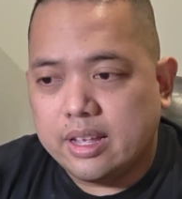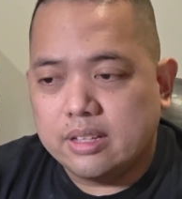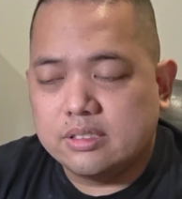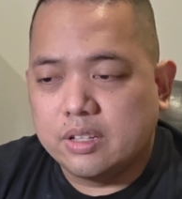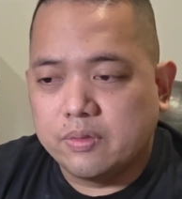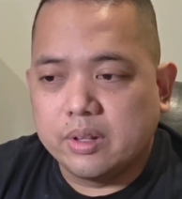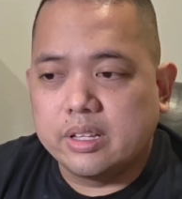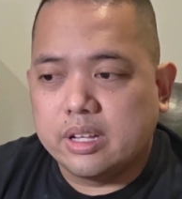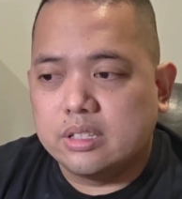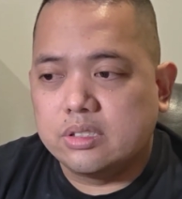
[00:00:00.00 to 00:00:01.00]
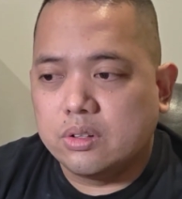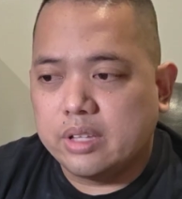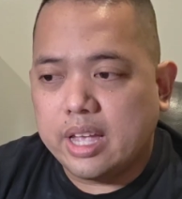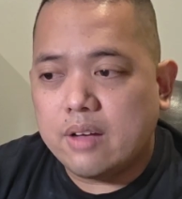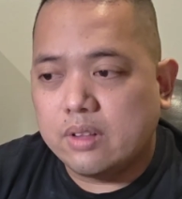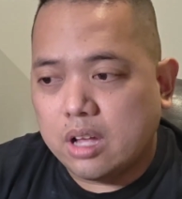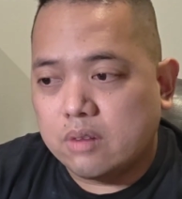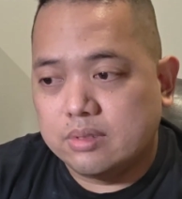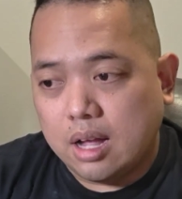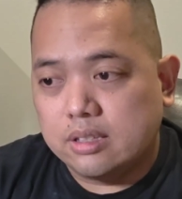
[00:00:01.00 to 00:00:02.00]
civilians. So they have a lot
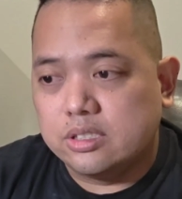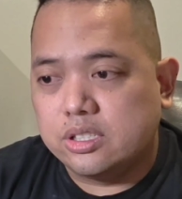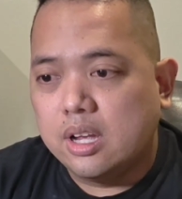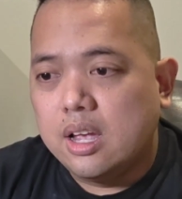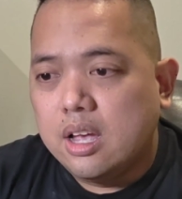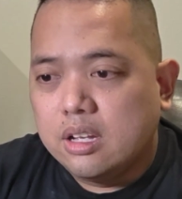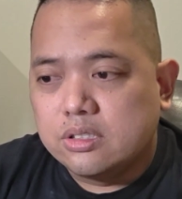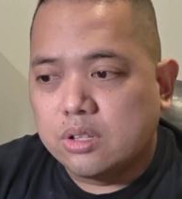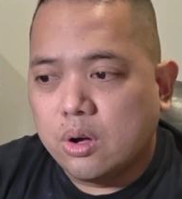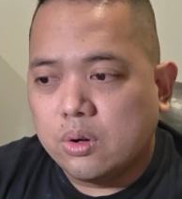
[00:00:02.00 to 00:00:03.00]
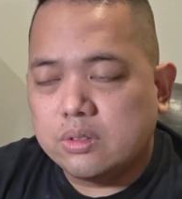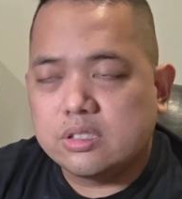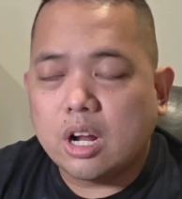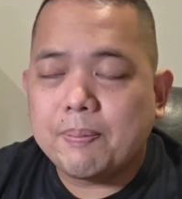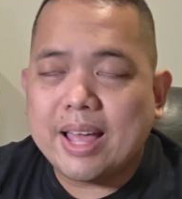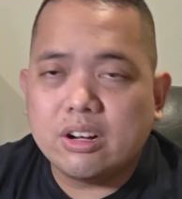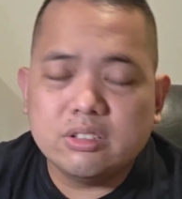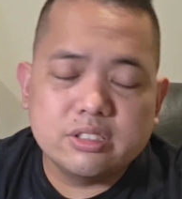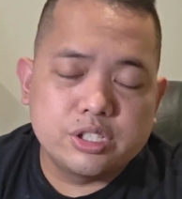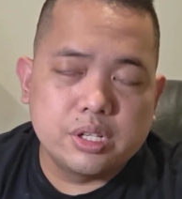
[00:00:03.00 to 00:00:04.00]
of knowledge. So star
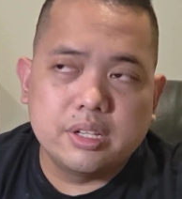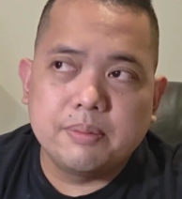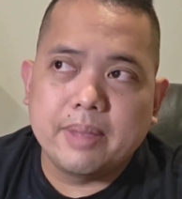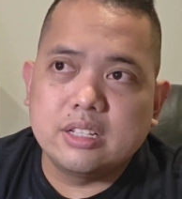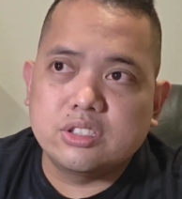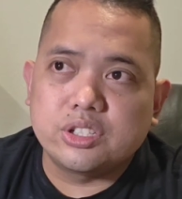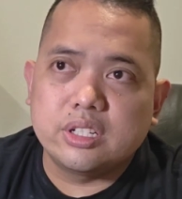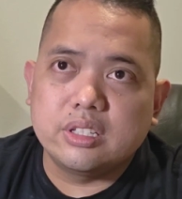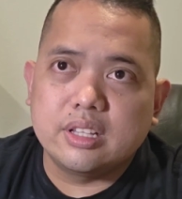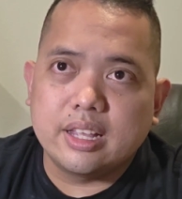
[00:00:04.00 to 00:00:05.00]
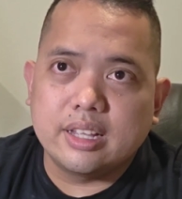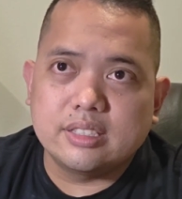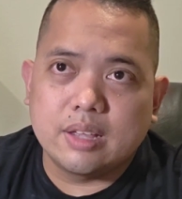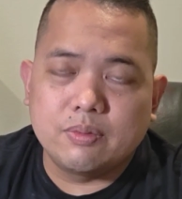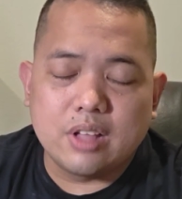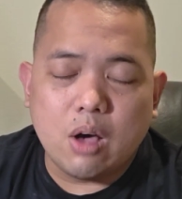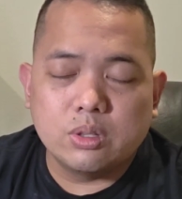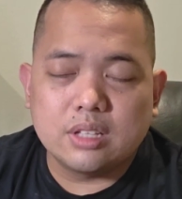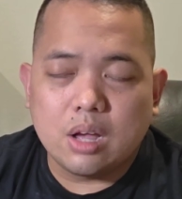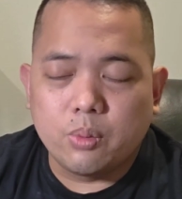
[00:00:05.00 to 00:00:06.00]
pattern she mentioned, I
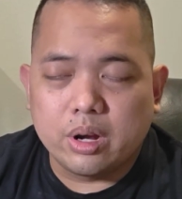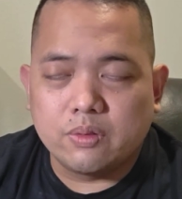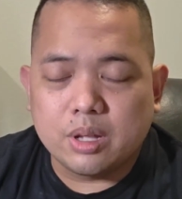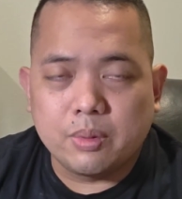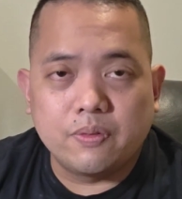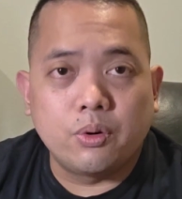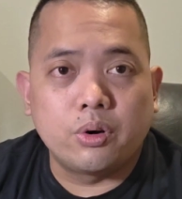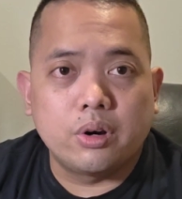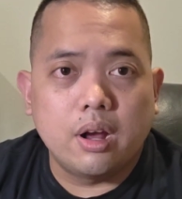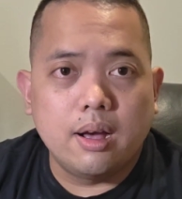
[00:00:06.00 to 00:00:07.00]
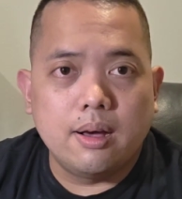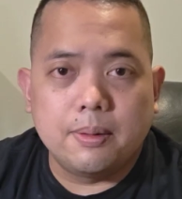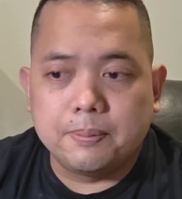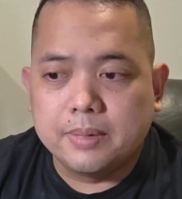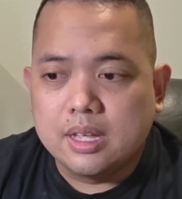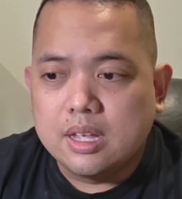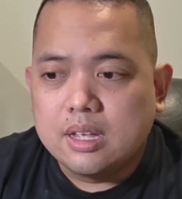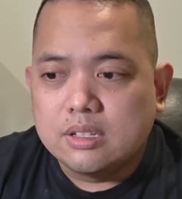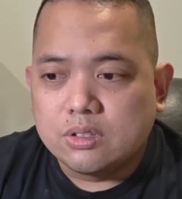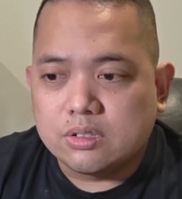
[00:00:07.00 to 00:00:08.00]
was not aware of that before.
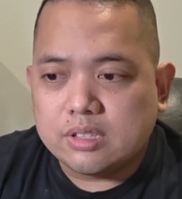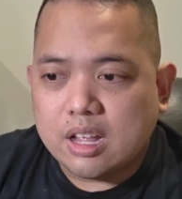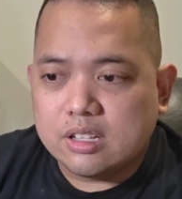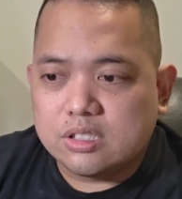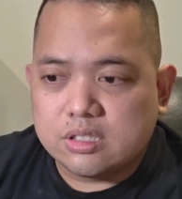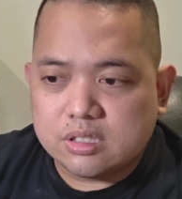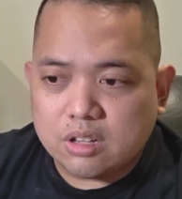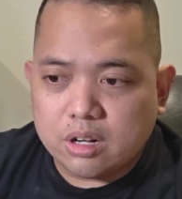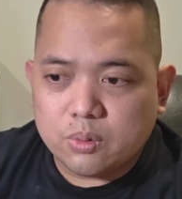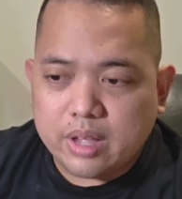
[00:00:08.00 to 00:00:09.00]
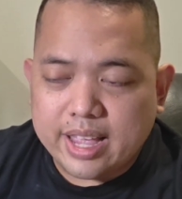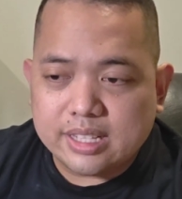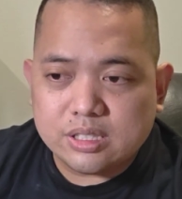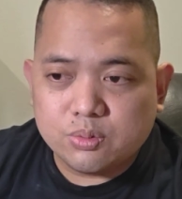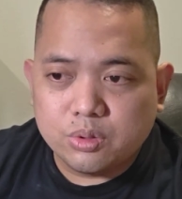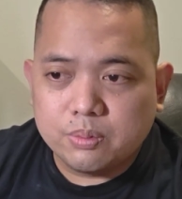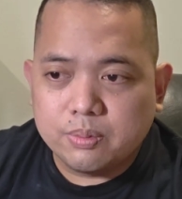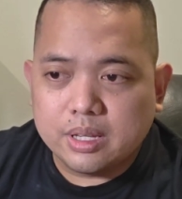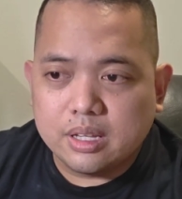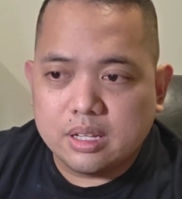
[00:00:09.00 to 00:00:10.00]
So start S would
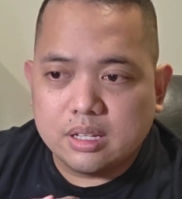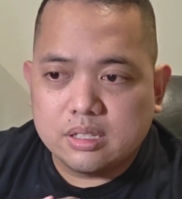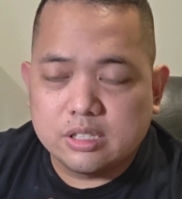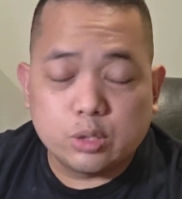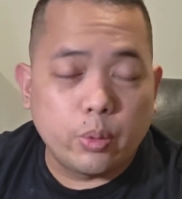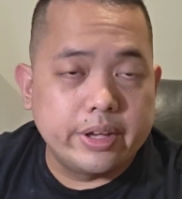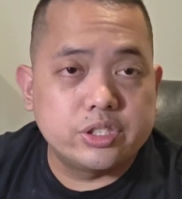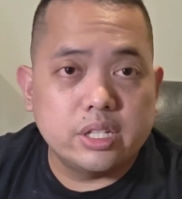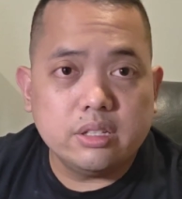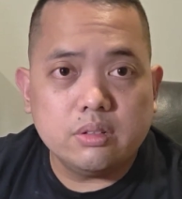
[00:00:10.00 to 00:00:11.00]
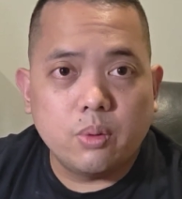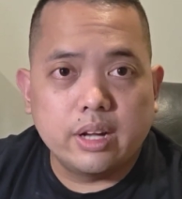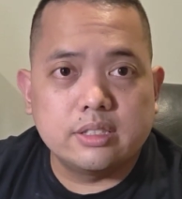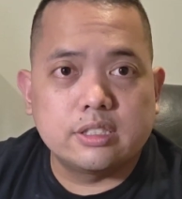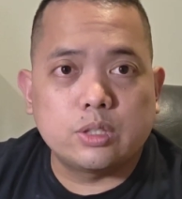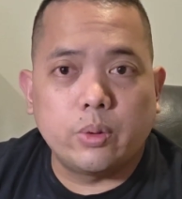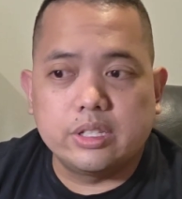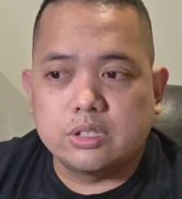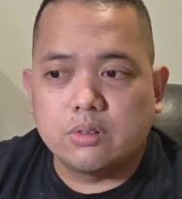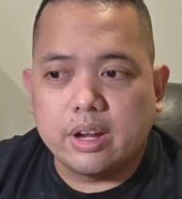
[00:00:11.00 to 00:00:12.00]
be situation. What is the
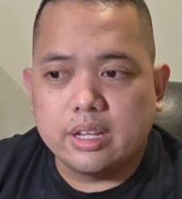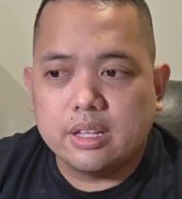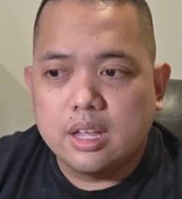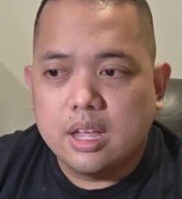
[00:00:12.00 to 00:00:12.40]
situation, right?